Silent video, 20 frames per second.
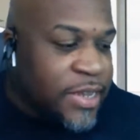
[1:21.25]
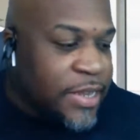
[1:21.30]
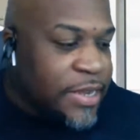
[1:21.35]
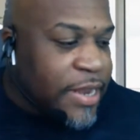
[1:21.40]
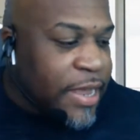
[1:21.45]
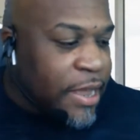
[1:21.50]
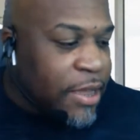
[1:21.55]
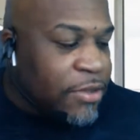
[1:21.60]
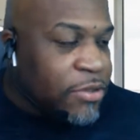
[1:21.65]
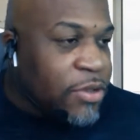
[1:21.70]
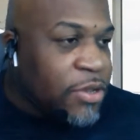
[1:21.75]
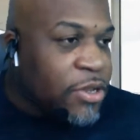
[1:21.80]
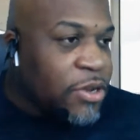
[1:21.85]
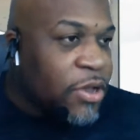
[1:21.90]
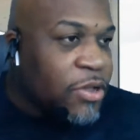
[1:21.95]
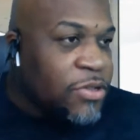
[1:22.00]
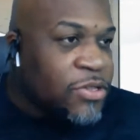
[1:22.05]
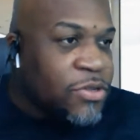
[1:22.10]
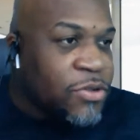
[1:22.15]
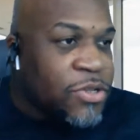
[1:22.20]
and how you can
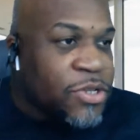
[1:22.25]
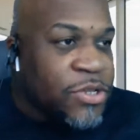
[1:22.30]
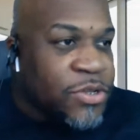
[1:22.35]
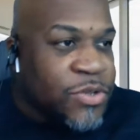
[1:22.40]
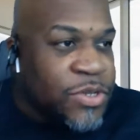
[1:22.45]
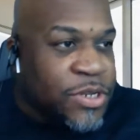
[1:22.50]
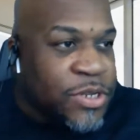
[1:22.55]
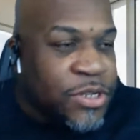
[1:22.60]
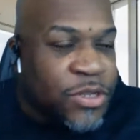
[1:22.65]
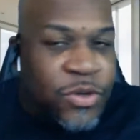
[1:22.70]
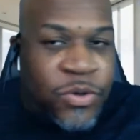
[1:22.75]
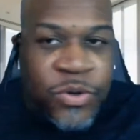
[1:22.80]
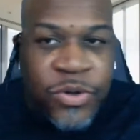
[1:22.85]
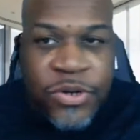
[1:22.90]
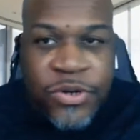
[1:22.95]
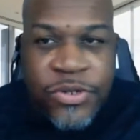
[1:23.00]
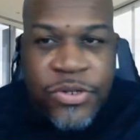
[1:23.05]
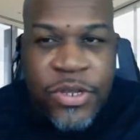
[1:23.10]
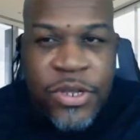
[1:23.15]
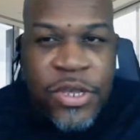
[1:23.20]
also use it in
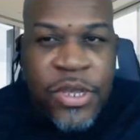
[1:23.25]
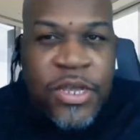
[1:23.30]
yours.